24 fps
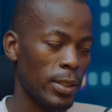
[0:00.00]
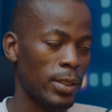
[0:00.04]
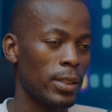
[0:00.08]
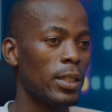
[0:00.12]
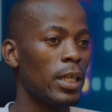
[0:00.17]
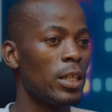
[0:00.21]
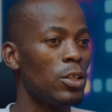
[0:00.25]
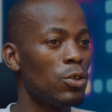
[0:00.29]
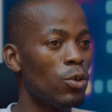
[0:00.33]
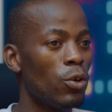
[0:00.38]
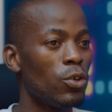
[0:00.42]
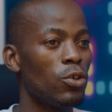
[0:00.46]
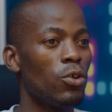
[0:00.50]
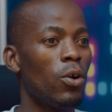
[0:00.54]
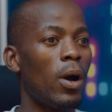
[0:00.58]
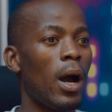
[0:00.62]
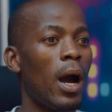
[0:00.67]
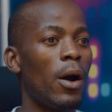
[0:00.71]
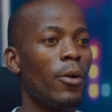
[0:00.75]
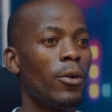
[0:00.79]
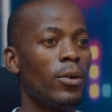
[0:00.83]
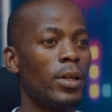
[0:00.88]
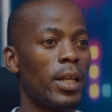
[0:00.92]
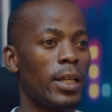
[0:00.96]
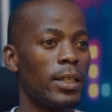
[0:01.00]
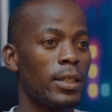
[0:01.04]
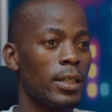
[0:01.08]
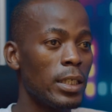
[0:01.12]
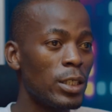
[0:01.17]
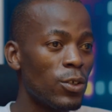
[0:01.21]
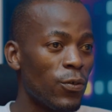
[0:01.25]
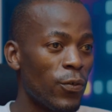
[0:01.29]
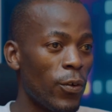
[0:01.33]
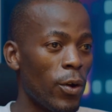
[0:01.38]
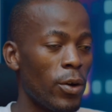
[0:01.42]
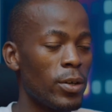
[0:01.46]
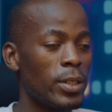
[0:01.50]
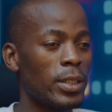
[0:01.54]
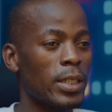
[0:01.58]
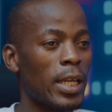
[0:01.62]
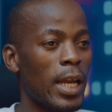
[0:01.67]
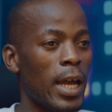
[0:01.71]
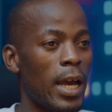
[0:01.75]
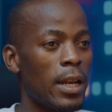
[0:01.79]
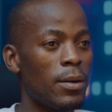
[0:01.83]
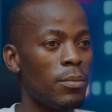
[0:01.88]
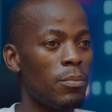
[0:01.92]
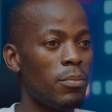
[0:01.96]
They don't know how that these phones
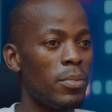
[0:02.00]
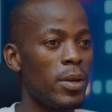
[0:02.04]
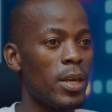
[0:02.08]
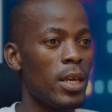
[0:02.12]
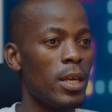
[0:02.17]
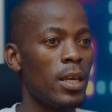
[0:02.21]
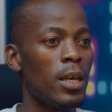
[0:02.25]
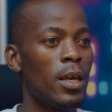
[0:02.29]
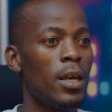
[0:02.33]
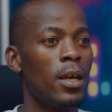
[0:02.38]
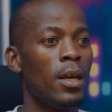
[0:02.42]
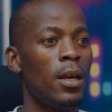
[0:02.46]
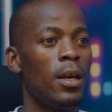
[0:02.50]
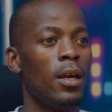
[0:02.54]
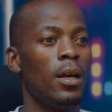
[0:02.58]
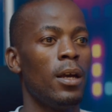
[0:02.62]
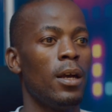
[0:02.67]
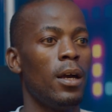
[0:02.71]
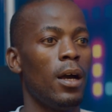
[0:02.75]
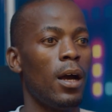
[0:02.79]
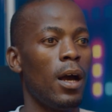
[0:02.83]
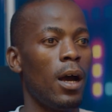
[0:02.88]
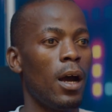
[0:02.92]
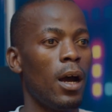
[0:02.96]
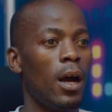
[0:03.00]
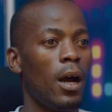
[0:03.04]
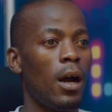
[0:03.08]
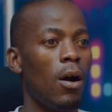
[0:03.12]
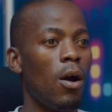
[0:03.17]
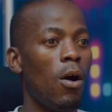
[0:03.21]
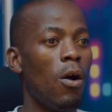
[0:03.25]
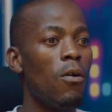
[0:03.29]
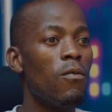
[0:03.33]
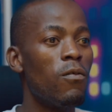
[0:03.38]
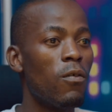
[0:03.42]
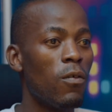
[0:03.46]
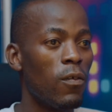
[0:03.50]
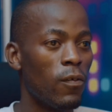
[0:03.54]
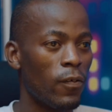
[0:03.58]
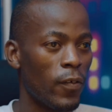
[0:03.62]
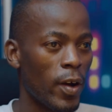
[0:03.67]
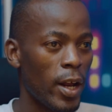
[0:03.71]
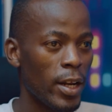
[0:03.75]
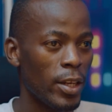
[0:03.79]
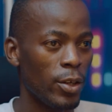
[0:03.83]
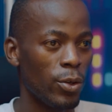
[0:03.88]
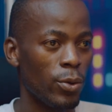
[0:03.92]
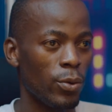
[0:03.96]
can be of
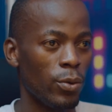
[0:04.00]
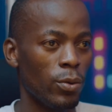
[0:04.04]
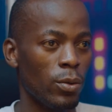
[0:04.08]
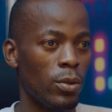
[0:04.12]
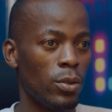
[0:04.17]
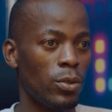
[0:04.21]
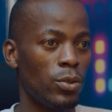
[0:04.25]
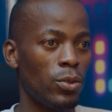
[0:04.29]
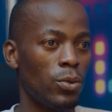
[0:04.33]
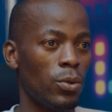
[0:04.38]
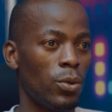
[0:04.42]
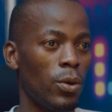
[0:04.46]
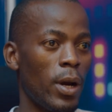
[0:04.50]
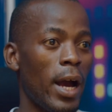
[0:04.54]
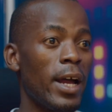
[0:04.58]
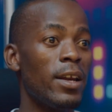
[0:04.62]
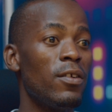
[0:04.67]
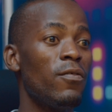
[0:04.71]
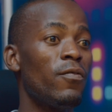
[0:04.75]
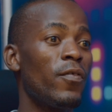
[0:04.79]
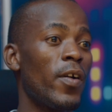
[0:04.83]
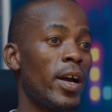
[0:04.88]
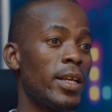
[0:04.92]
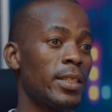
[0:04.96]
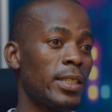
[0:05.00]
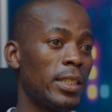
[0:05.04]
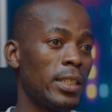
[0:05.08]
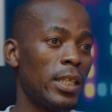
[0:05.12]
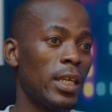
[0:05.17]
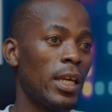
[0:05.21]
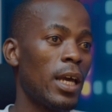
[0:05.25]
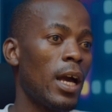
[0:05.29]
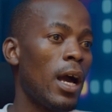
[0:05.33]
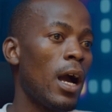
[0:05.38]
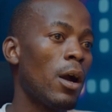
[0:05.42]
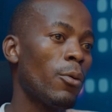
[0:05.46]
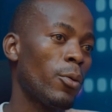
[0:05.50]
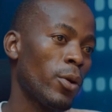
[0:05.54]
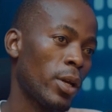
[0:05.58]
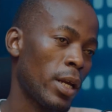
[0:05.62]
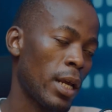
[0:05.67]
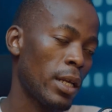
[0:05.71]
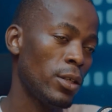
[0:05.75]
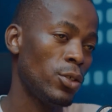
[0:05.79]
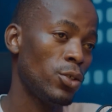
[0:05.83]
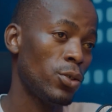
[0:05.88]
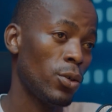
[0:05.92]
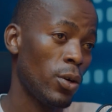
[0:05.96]
value to advance their
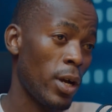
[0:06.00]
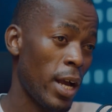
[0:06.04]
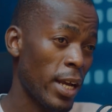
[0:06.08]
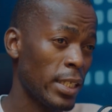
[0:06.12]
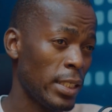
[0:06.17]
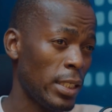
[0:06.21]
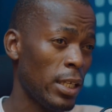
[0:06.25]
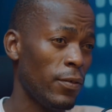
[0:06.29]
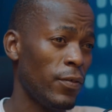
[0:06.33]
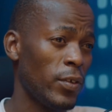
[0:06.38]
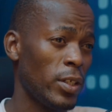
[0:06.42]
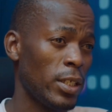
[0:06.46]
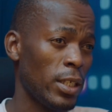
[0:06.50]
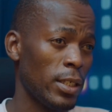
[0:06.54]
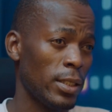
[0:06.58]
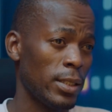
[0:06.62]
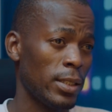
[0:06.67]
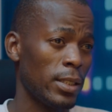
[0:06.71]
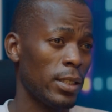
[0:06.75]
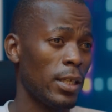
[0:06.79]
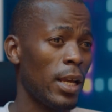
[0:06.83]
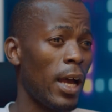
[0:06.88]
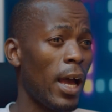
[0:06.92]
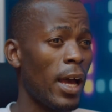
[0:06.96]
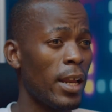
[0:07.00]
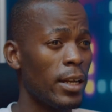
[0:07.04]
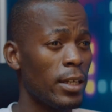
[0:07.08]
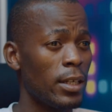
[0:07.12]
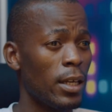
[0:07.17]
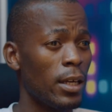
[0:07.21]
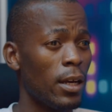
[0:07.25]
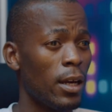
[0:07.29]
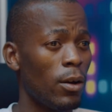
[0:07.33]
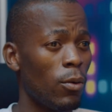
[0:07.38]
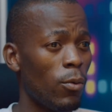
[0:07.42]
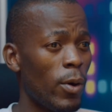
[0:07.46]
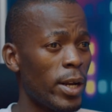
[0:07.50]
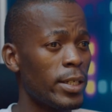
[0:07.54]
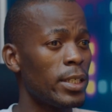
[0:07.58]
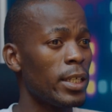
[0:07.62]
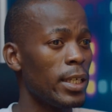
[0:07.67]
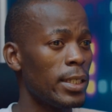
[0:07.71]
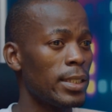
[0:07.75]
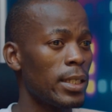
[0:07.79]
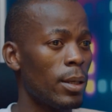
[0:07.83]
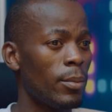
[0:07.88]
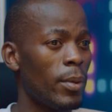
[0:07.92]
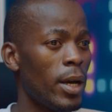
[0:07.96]
agricultural activities. And what
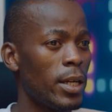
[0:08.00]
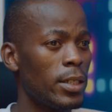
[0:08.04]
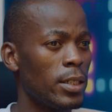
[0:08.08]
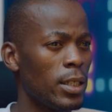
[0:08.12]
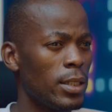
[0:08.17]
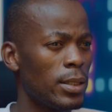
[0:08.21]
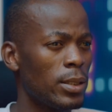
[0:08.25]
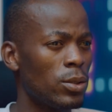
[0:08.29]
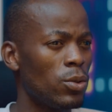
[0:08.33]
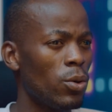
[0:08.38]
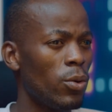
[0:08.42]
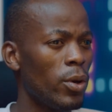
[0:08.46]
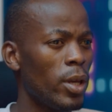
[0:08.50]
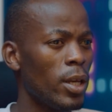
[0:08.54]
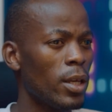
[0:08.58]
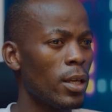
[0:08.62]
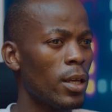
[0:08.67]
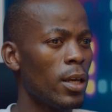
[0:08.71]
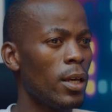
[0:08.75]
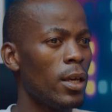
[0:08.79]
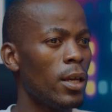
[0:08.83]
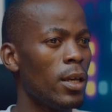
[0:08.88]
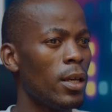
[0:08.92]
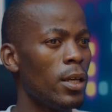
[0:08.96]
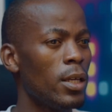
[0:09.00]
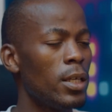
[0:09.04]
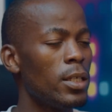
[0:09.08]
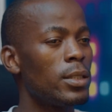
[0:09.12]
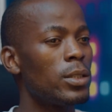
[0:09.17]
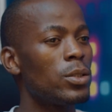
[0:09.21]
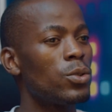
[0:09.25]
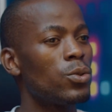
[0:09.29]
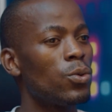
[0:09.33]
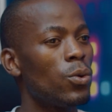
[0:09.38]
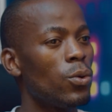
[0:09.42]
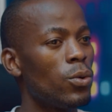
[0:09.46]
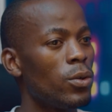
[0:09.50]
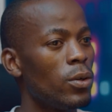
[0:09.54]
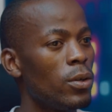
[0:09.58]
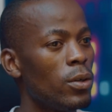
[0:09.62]
Essymart is doing is to